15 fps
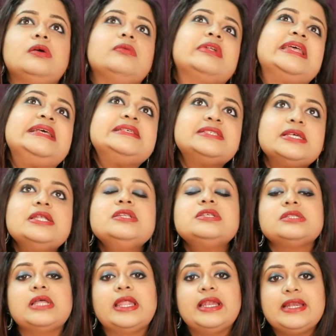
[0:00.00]

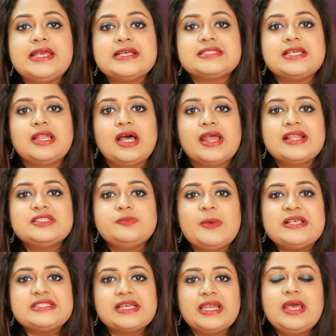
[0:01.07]
recent than a DSLR. It's
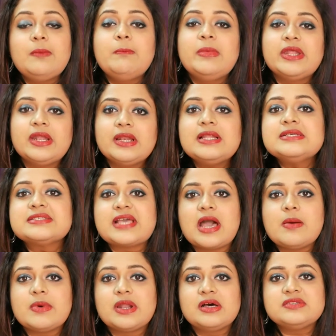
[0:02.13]
basically a mirrorless
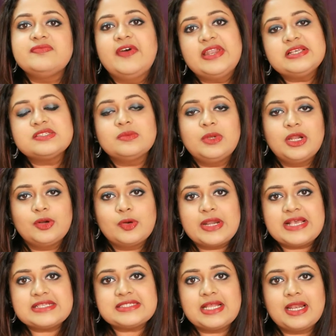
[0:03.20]
camera, very similar to
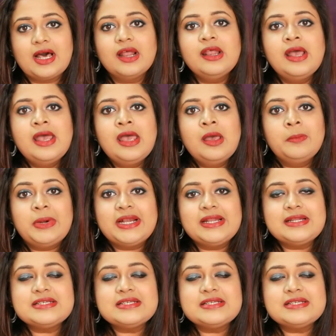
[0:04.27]
DSLR, but it